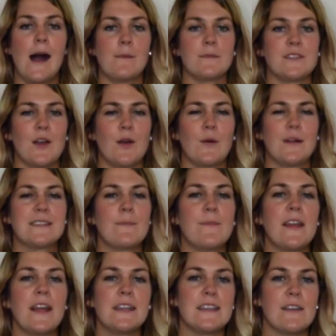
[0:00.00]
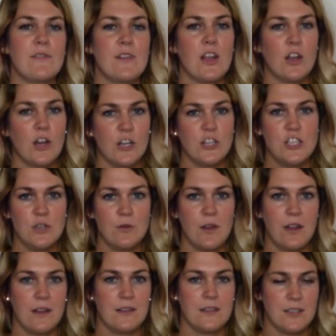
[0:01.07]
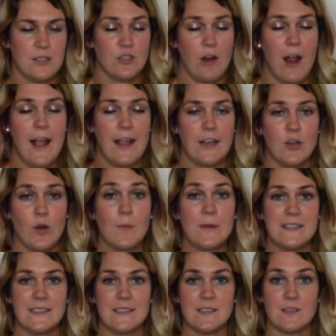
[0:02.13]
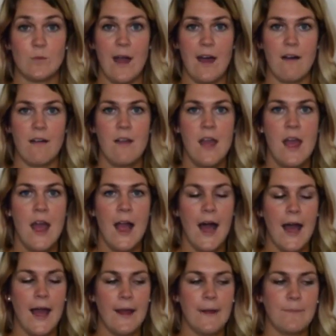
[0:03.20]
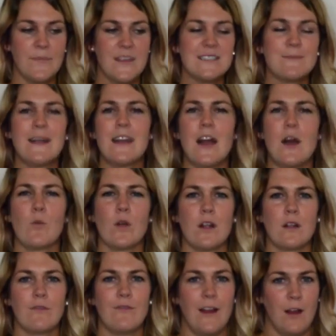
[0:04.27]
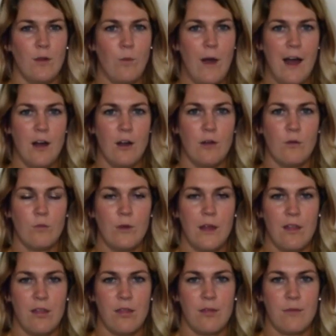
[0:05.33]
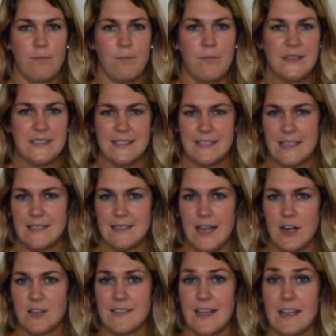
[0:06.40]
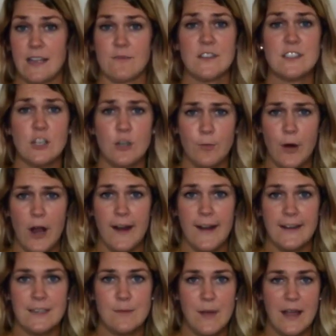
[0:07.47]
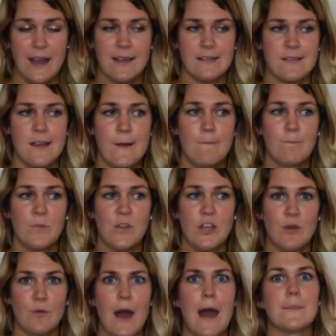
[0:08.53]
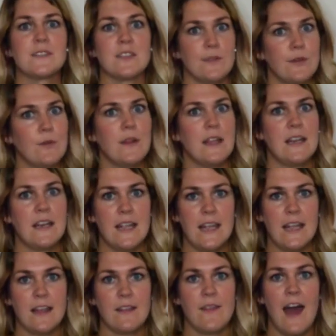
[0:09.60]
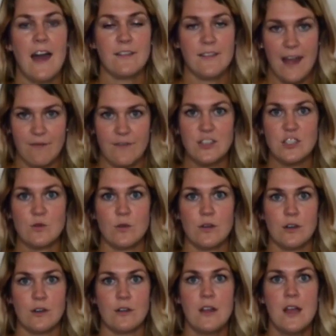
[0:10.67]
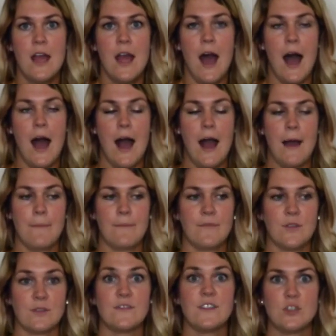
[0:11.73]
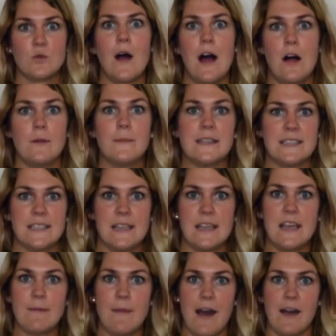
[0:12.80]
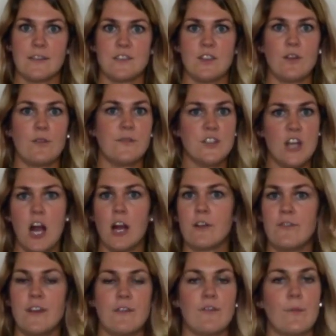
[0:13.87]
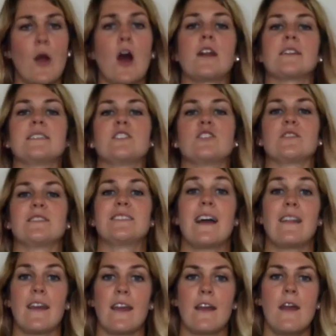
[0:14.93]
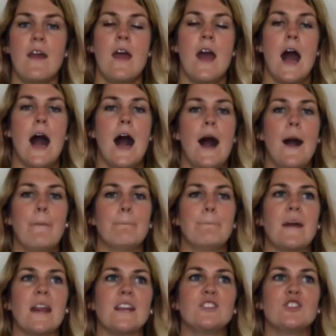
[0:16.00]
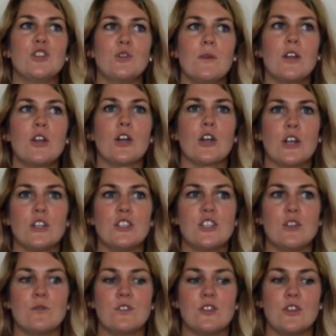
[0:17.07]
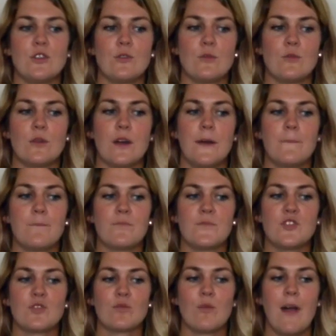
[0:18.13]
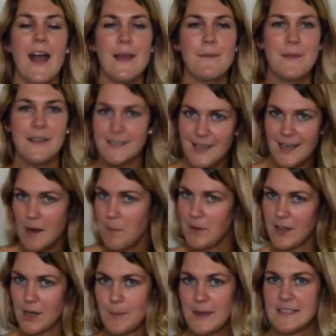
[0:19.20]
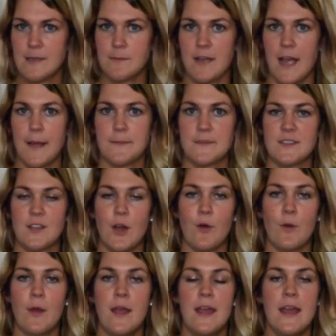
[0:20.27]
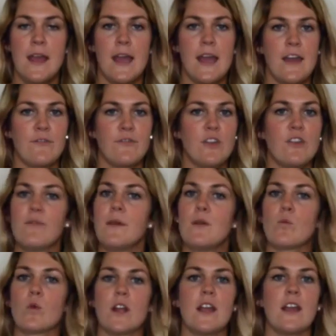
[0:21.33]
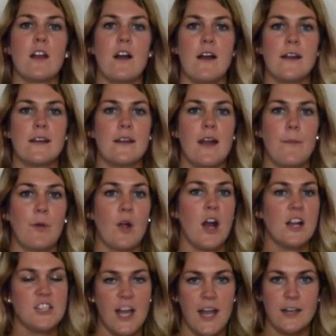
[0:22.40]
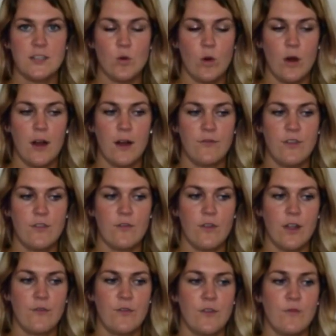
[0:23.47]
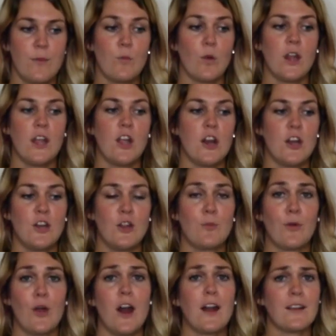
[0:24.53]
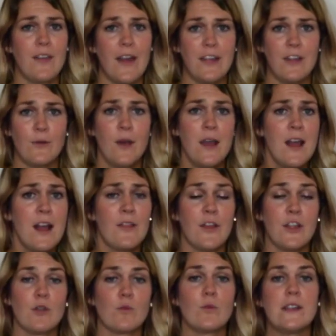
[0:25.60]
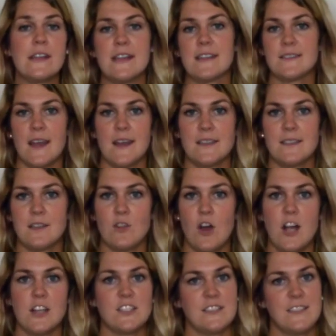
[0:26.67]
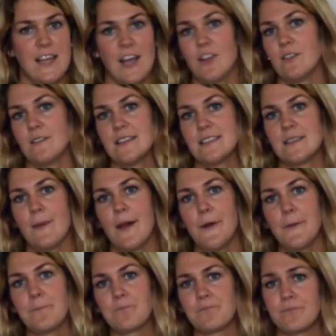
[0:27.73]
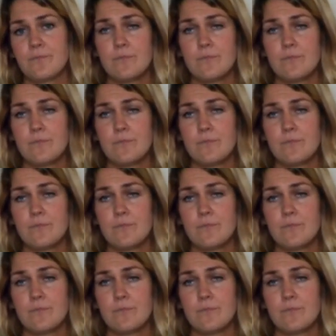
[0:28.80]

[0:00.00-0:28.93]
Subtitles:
So it's something I definitely encourage you to try in your business as well. This might work very well with businesses that are selling physical products because you absolutely need that visual, those visual elements in the email, so photography of the products that you're selling. But I do encourage you to try mixing it up a little bit sometimes. So if you've been working on a project, or if you've been working on a new product that you're really excited to launch and tell your list about,